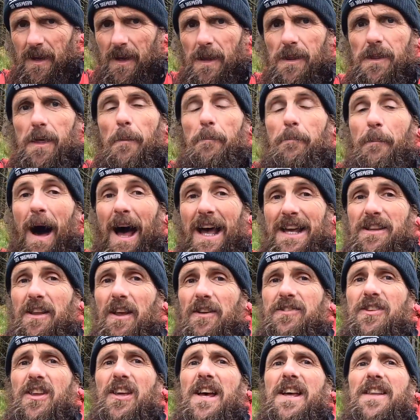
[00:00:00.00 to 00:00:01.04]
The
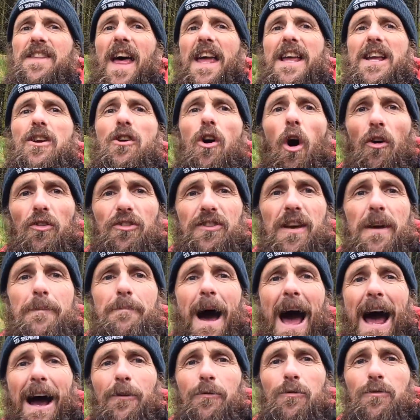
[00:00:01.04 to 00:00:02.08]
miners, they got him
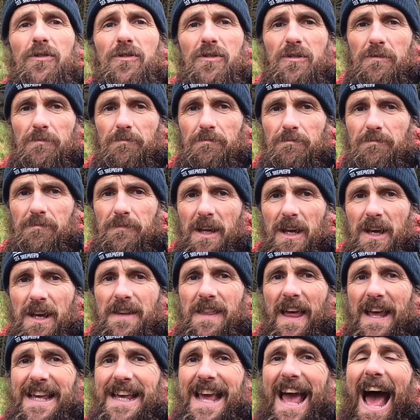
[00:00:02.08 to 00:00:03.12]
out.
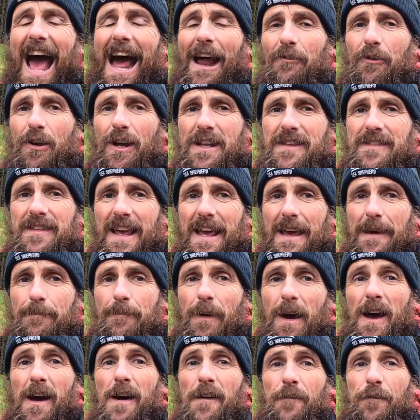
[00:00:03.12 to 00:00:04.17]
They carried him
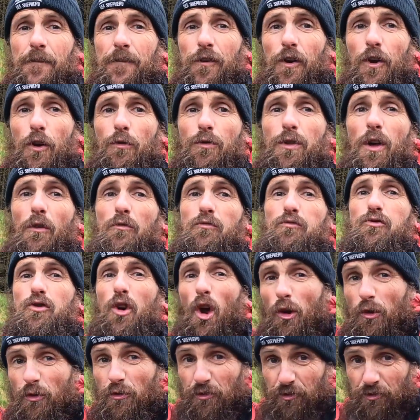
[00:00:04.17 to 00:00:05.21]
through the
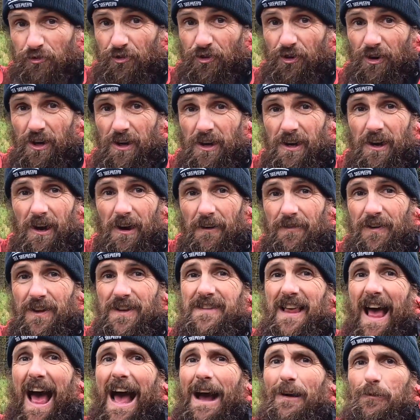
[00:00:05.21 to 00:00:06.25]
roof of
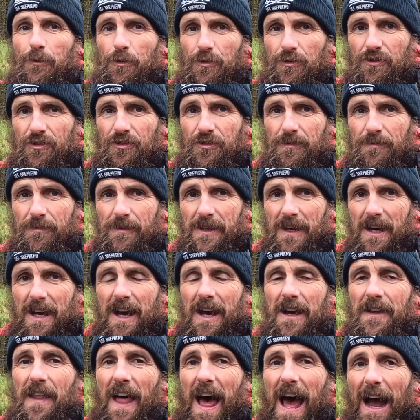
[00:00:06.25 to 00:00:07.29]
his house
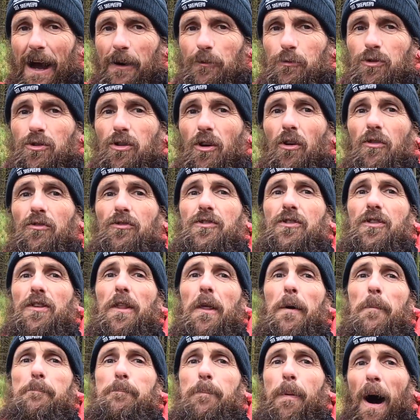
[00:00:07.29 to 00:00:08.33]
and out onto
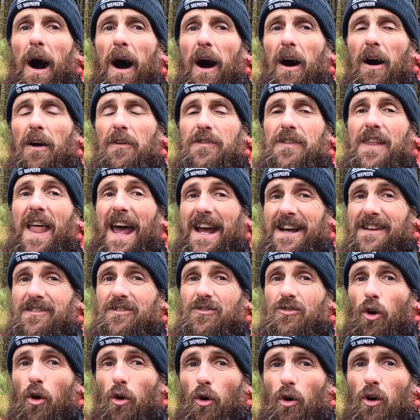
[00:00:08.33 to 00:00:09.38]
the barn
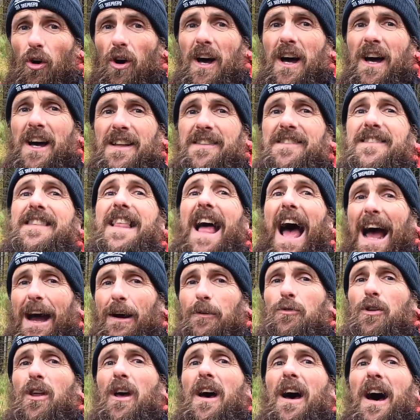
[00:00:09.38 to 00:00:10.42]
next door and
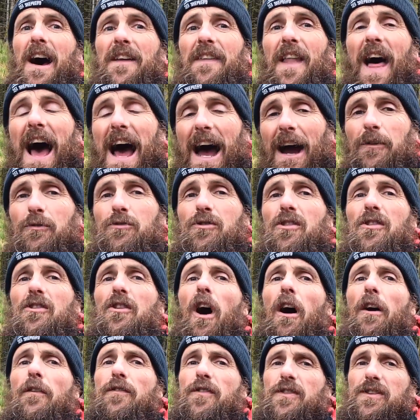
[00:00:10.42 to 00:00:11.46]
down and out and
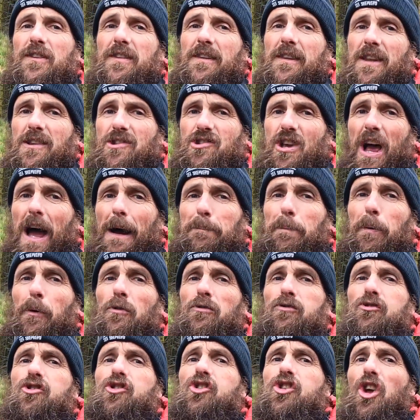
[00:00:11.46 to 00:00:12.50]
over to the
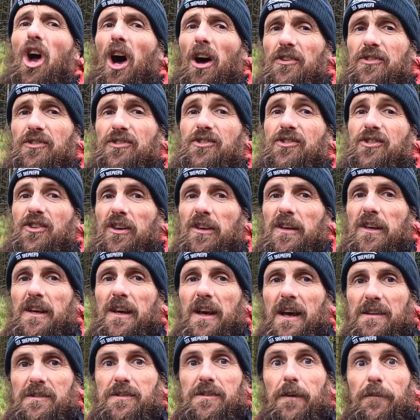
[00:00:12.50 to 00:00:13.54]
chapel, just
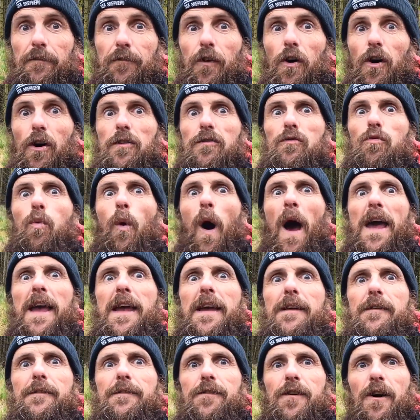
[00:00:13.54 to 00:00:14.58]
as the first
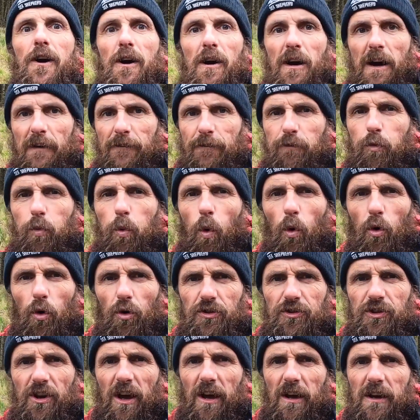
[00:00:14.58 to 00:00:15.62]
wave of
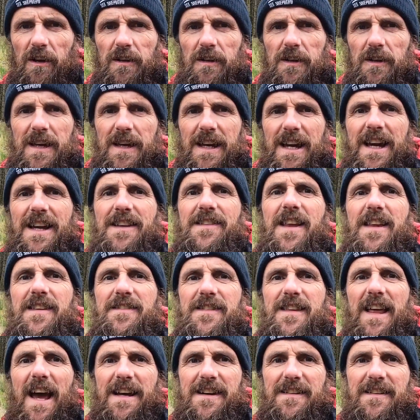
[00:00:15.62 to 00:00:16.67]
water
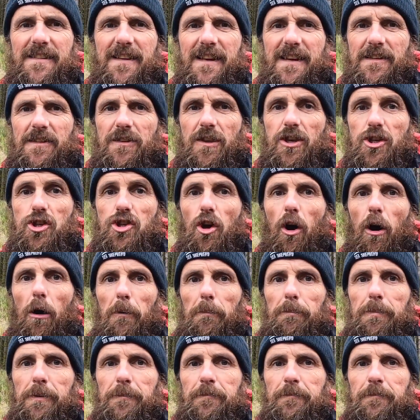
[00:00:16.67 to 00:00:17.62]
inundated the shop.